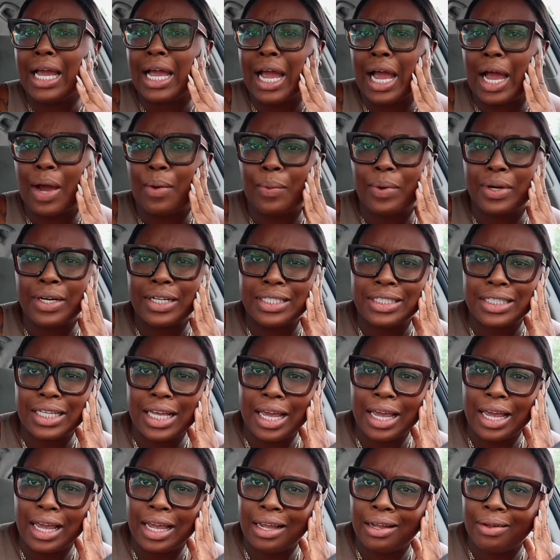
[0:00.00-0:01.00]
i want to
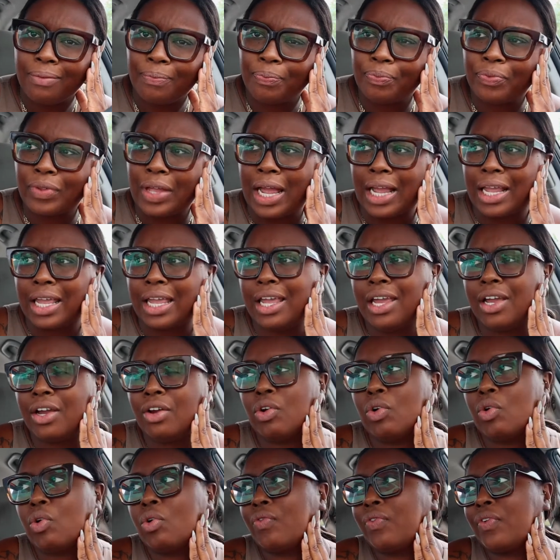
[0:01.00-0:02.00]
say i can't
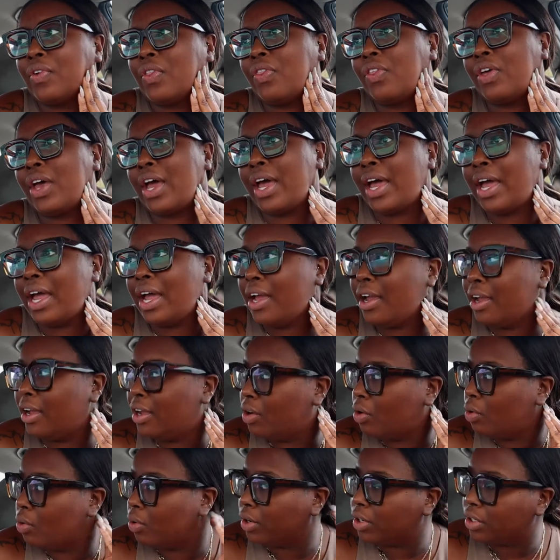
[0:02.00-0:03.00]
go over that
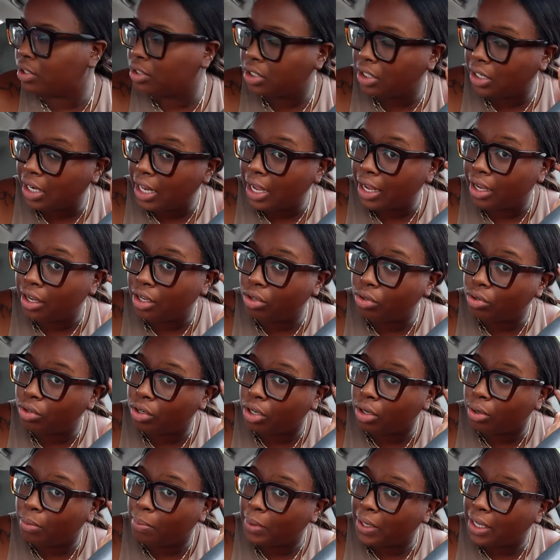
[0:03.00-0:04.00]
in order to like you
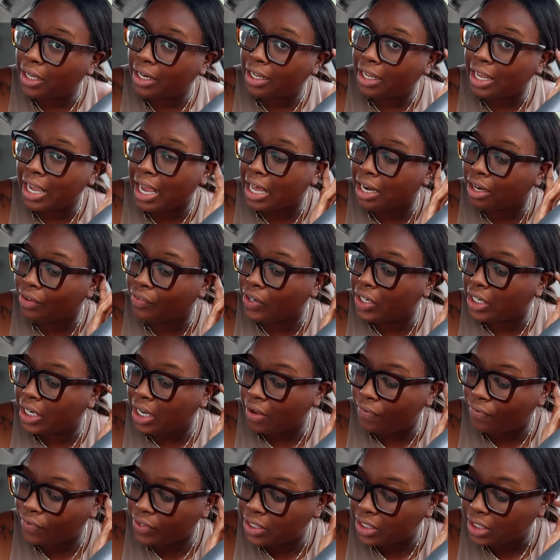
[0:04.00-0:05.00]
know be in a calorie
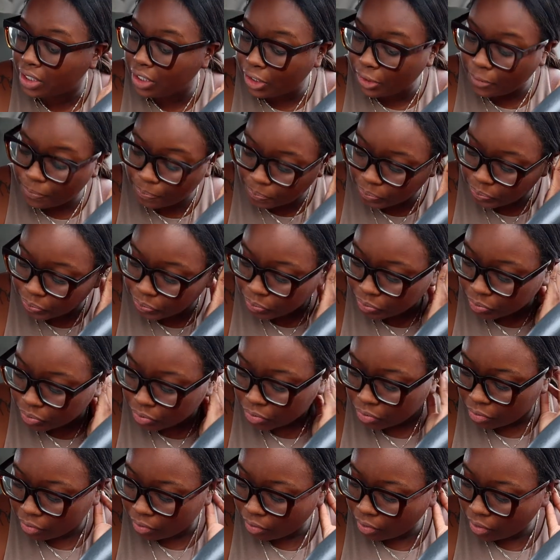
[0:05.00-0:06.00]
deficit
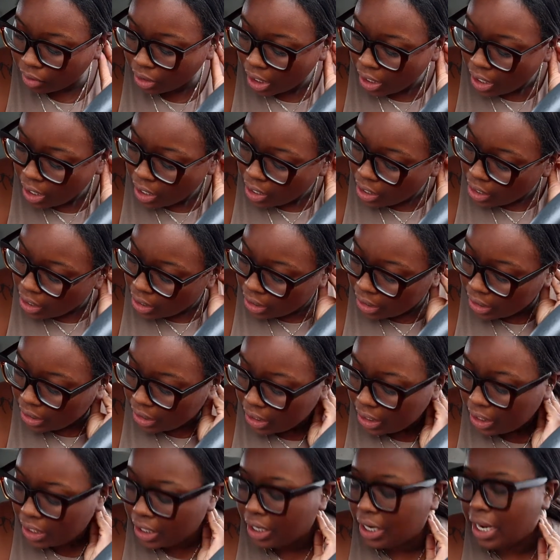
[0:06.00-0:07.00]

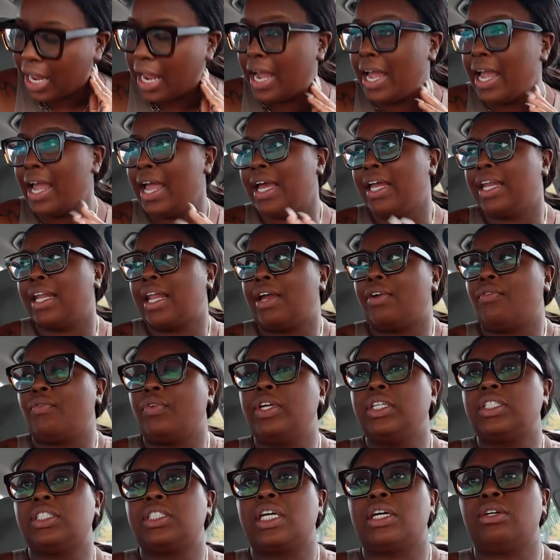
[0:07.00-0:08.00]
and I had like
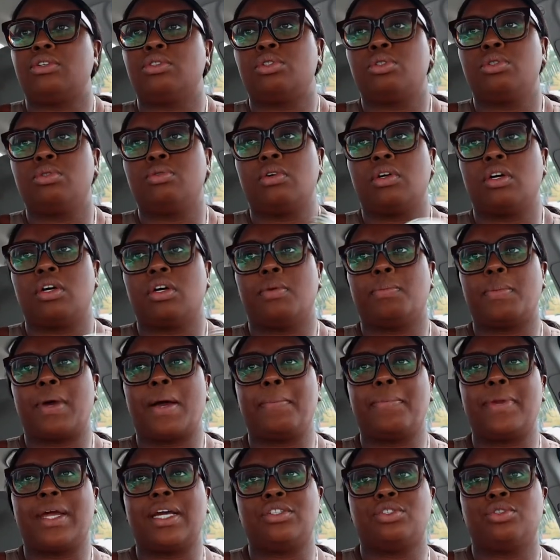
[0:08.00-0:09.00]
reached out to um
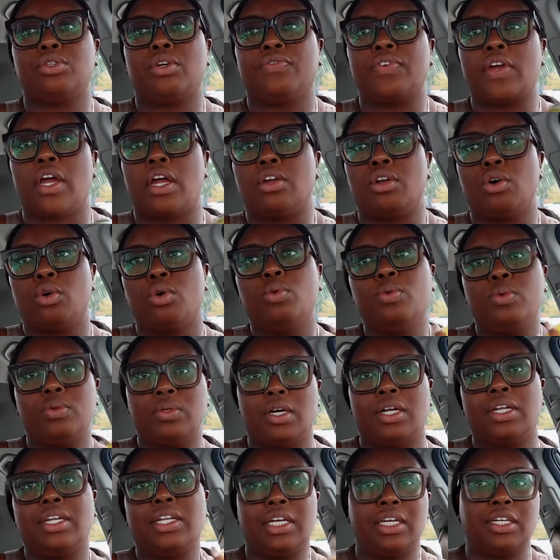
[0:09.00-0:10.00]
I'm not sure if y'all know who
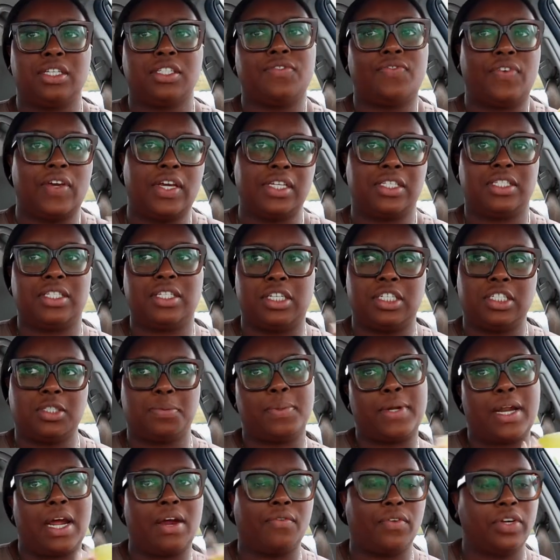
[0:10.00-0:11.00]
Aaliyah's face is,
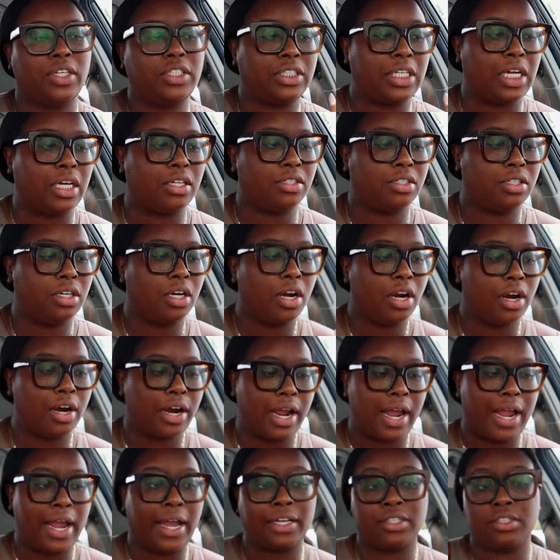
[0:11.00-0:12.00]
but I reached out to her
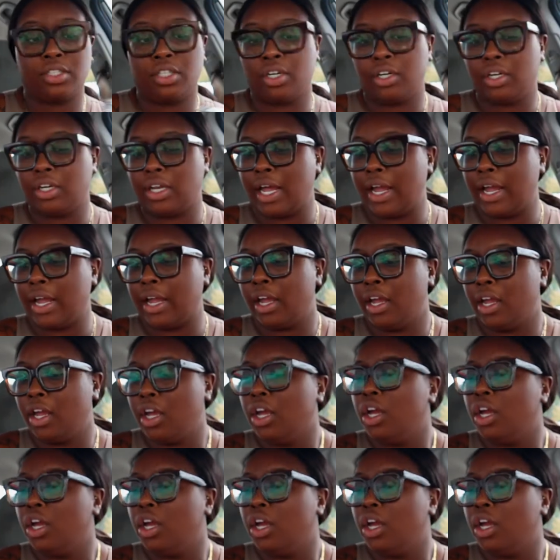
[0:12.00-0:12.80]
and asked her like,